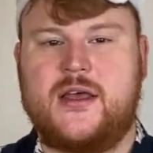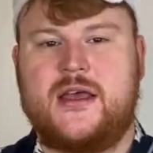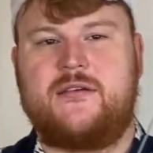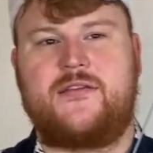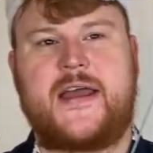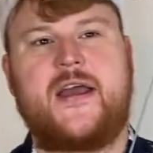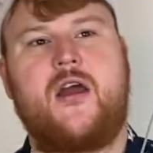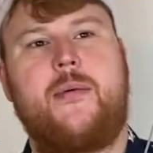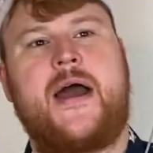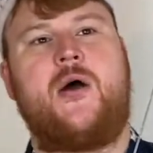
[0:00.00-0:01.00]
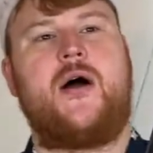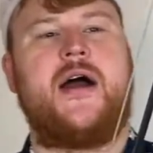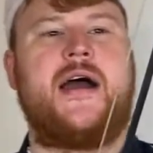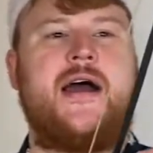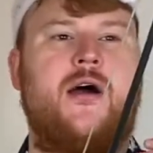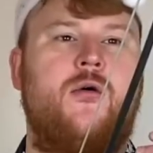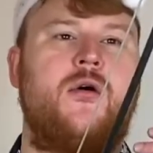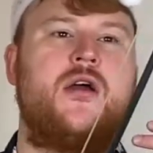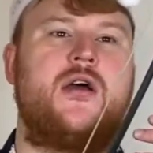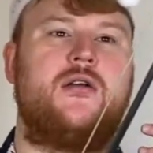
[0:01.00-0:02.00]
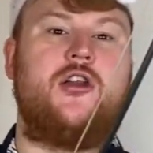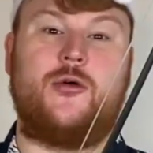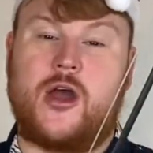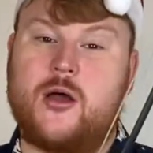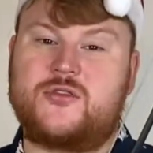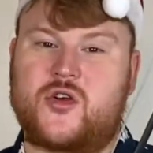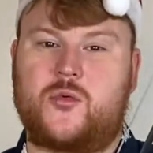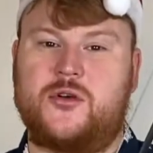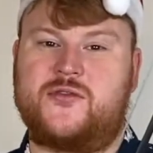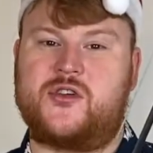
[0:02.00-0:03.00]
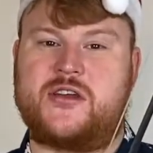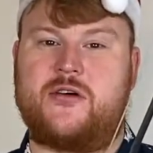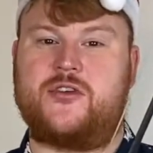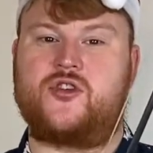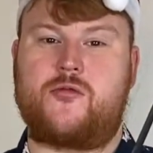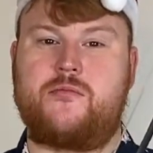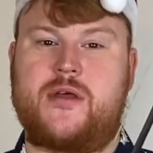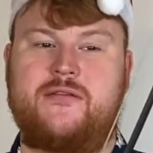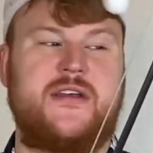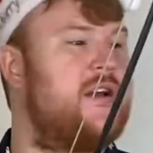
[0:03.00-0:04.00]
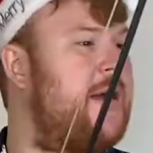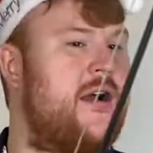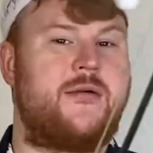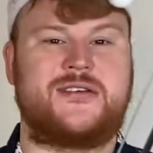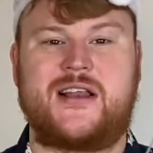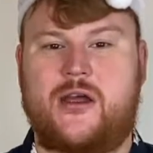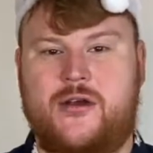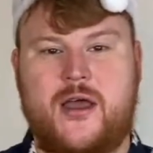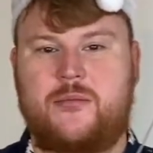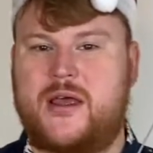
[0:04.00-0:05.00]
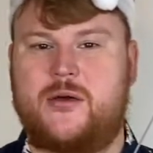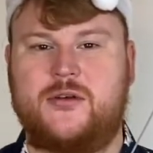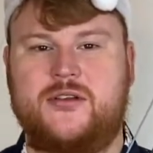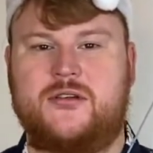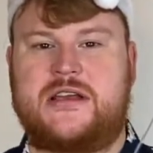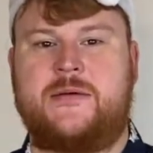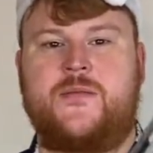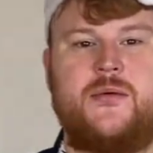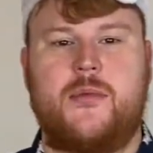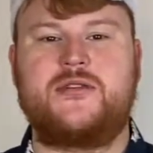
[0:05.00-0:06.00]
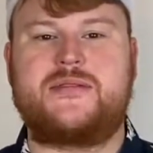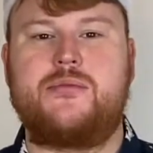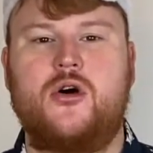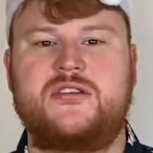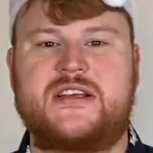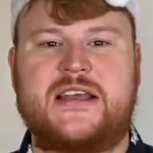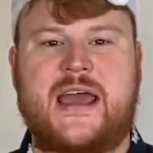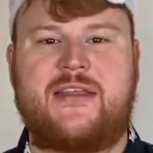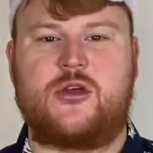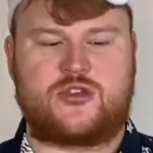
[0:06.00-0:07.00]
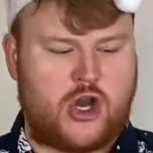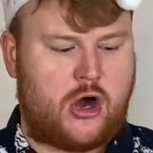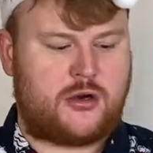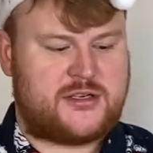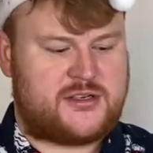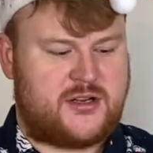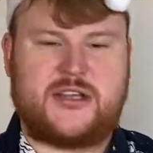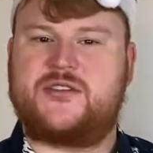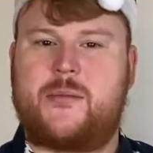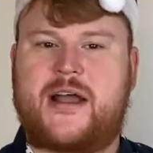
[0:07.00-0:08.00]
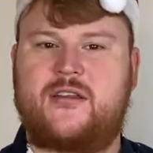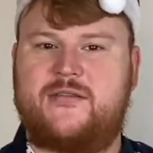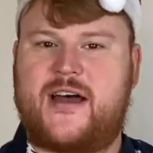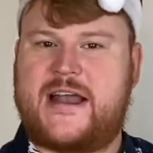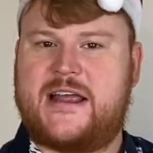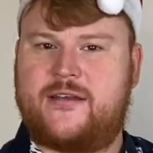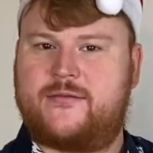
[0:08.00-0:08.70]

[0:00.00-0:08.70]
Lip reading: Think about how Louis Armstrong would have done it on the trumpet. Think about how his clarinet player would have done it. Most importantly, get those knocks. I use the back of the violin.